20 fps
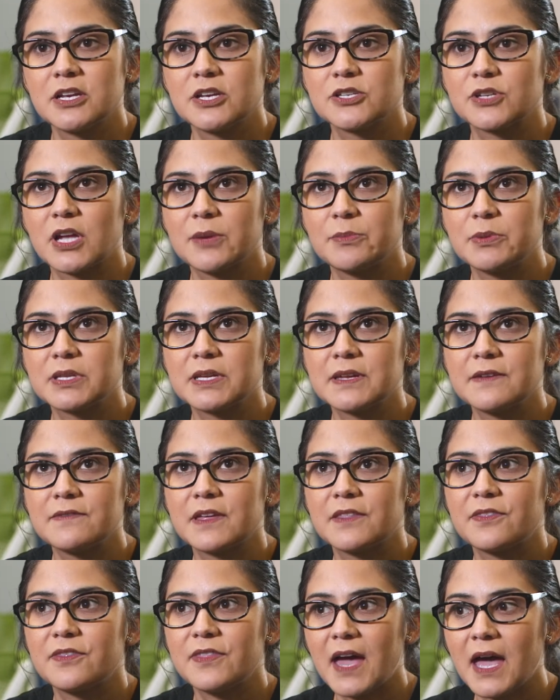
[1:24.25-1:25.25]
So I believe
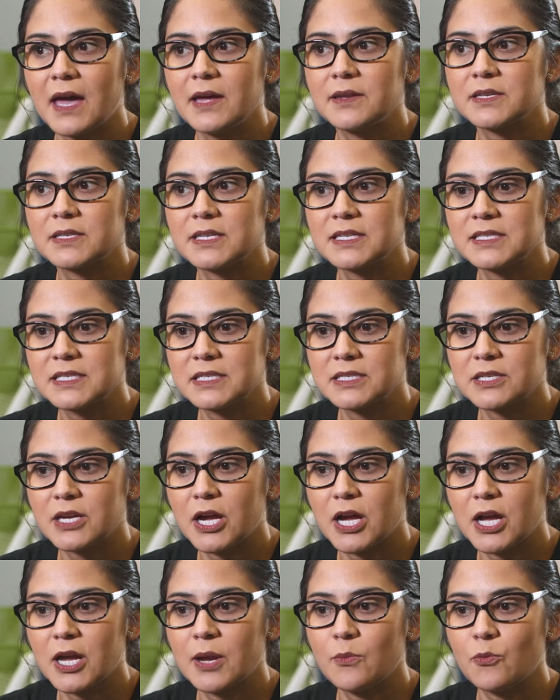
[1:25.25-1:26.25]
that that is the
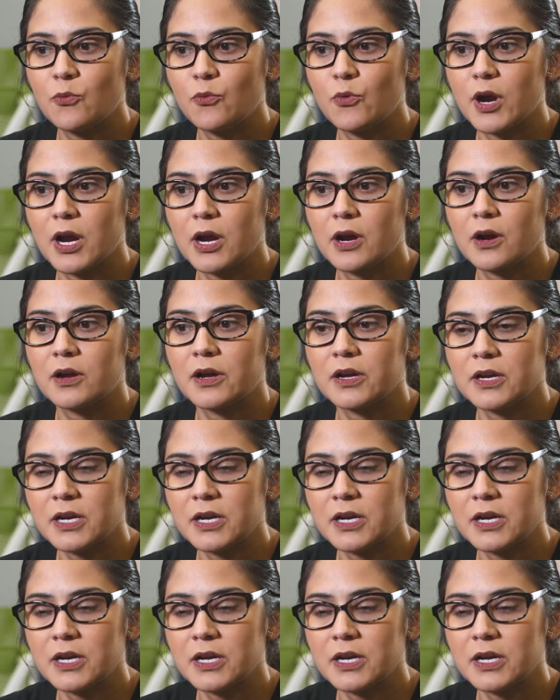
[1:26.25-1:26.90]
time where